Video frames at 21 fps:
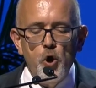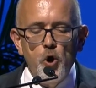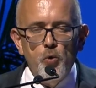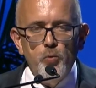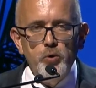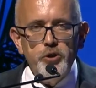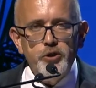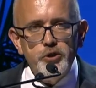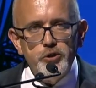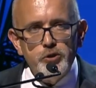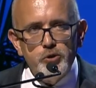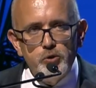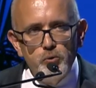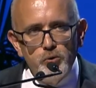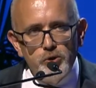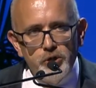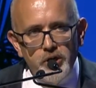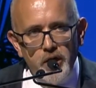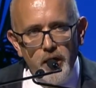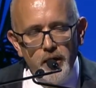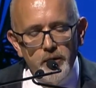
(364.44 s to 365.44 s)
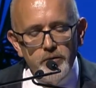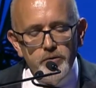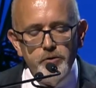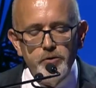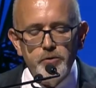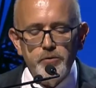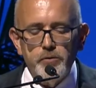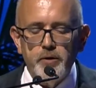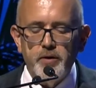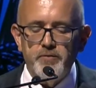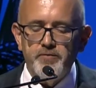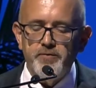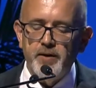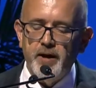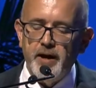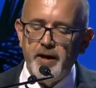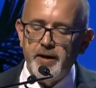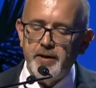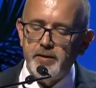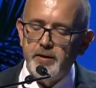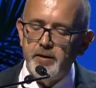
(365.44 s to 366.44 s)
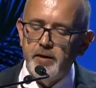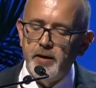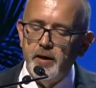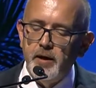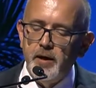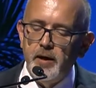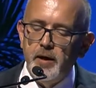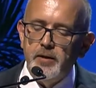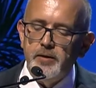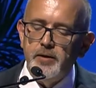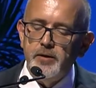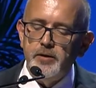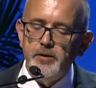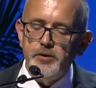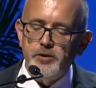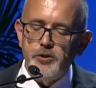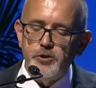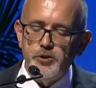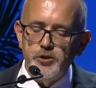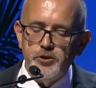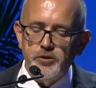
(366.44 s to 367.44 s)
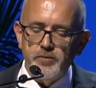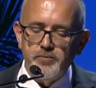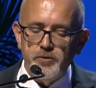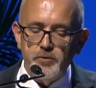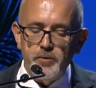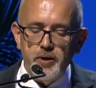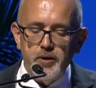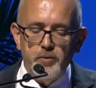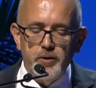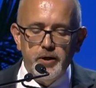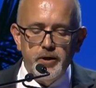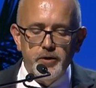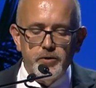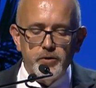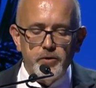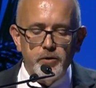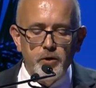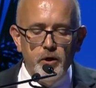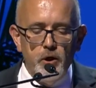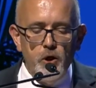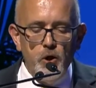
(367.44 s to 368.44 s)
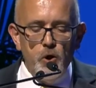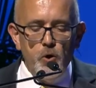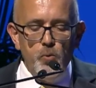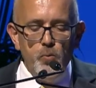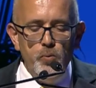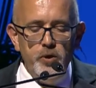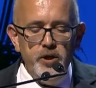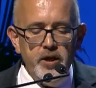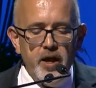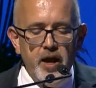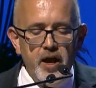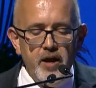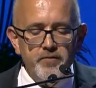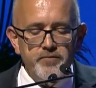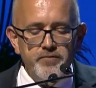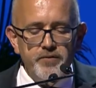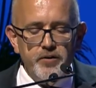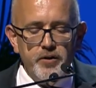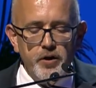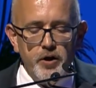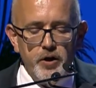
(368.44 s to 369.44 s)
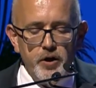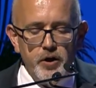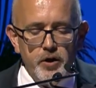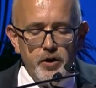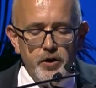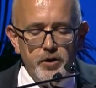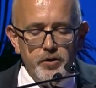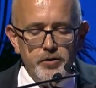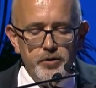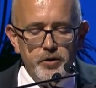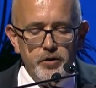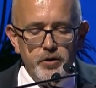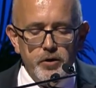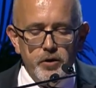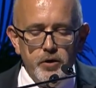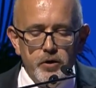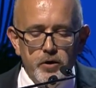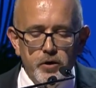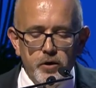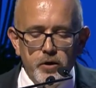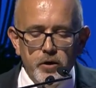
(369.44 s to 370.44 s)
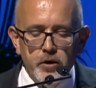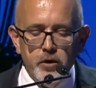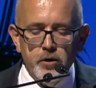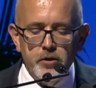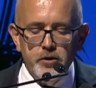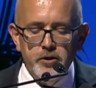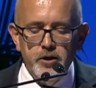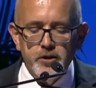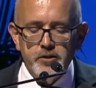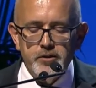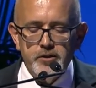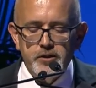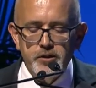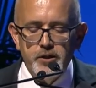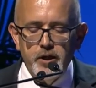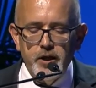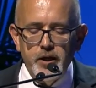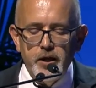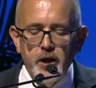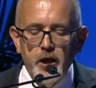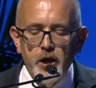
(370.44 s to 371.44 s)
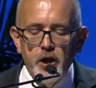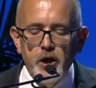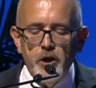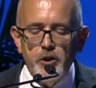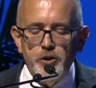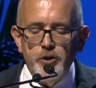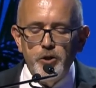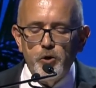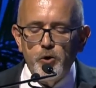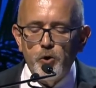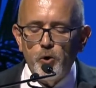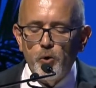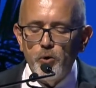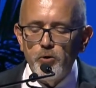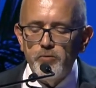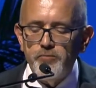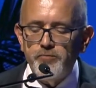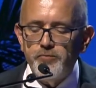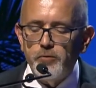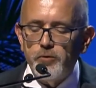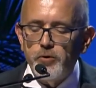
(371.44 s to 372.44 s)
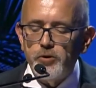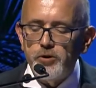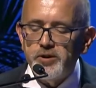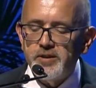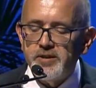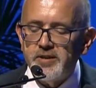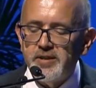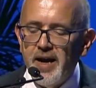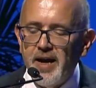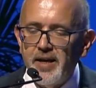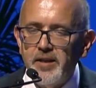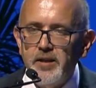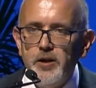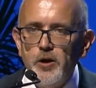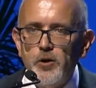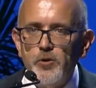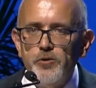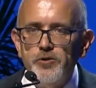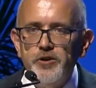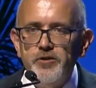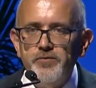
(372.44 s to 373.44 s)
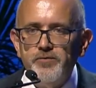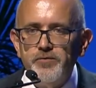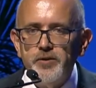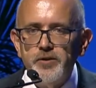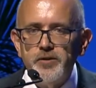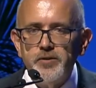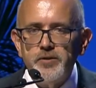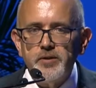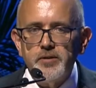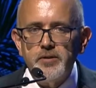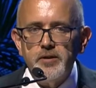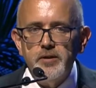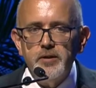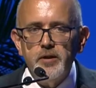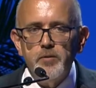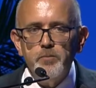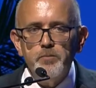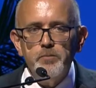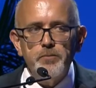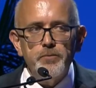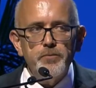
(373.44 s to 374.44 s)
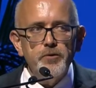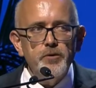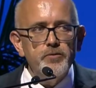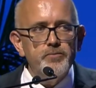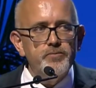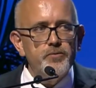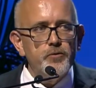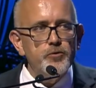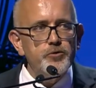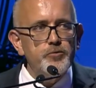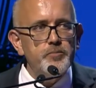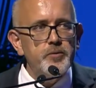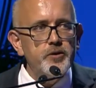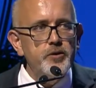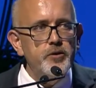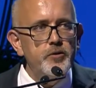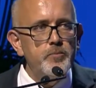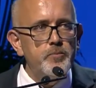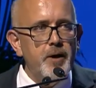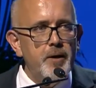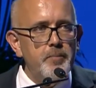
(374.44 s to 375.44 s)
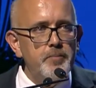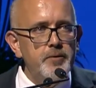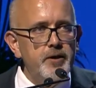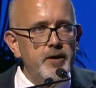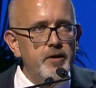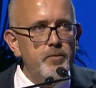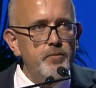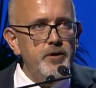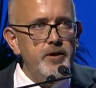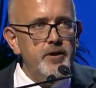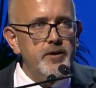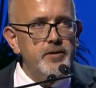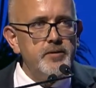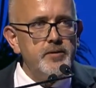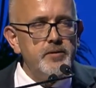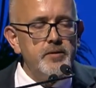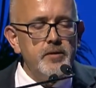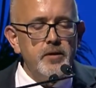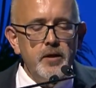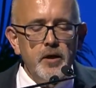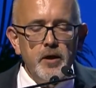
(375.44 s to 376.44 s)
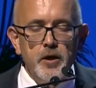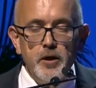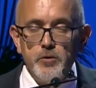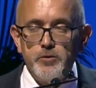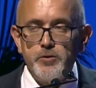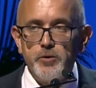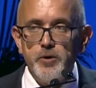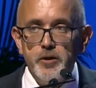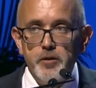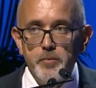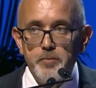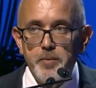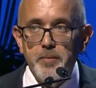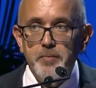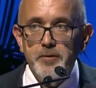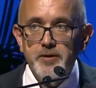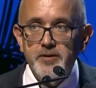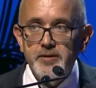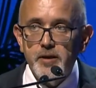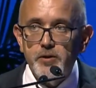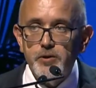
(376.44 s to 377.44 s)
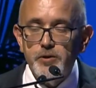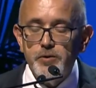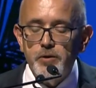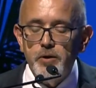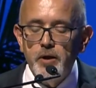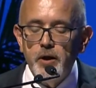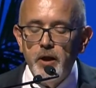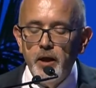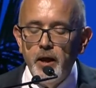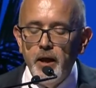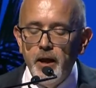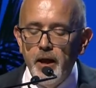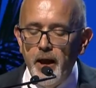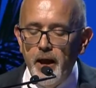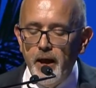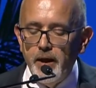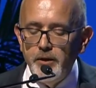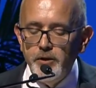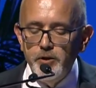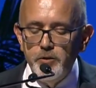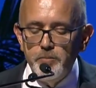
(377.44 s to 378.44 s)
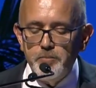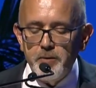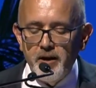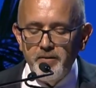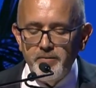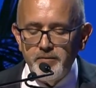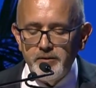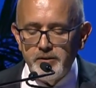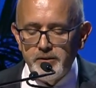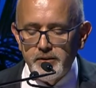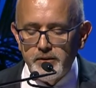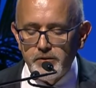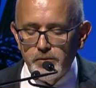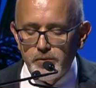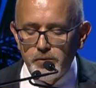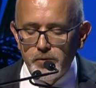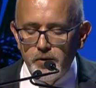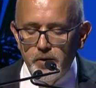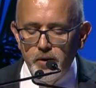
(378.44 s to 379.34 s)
which is to counter-effect the decisions of the regulator. We have heard yesterday the call for study on differences in the enforcement in the public areas, in the public sector and in the private sector.